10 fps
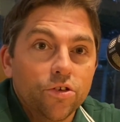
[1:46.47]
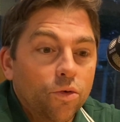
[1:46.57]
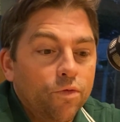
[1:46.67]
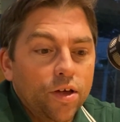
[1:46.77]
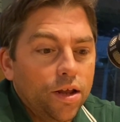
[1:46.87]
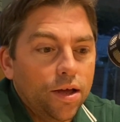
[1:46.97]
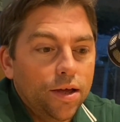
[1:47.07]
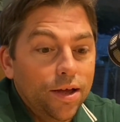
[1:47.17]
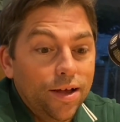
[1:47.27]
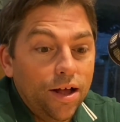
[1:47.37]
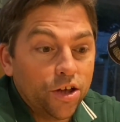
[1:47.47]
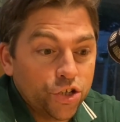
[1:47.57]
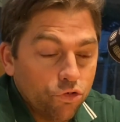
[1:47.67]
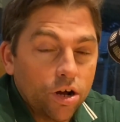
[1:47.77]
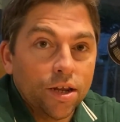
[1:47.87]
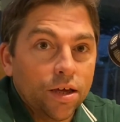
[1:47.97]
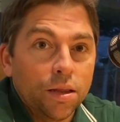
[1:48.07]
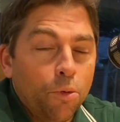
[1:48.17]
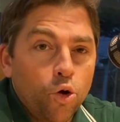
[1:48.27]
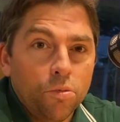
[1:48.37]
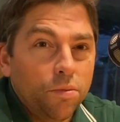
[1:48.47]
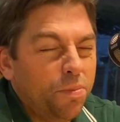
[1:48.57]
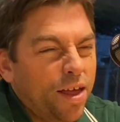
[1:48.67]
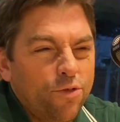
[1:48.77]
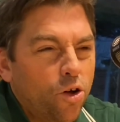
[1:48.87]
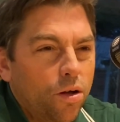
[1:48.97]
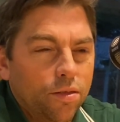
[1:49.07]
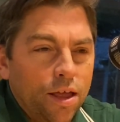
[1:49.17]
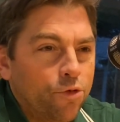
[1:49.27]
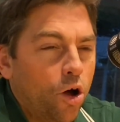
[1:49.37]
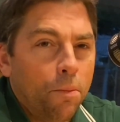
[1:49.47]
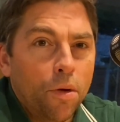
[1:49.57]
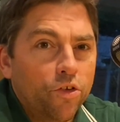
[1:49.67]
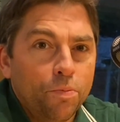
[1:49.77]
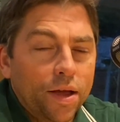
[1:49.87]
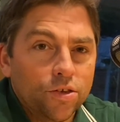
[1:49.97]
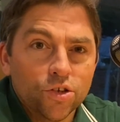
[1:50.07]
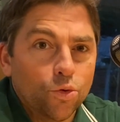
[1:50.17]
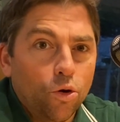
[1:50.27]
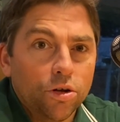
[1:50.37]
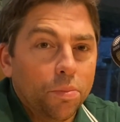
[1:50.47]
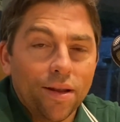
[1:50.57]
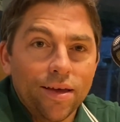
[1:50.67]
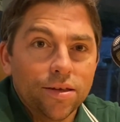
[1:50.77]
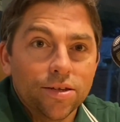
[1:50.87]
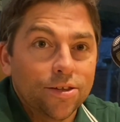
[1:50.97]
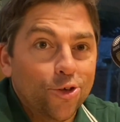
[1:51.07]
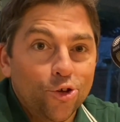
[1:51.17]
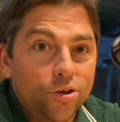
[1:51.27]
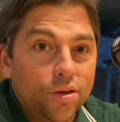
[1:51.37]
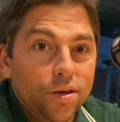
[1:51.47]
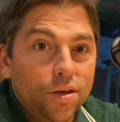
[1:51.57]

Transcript: Villa are struggling at the moment, but they've got a much better squad of players than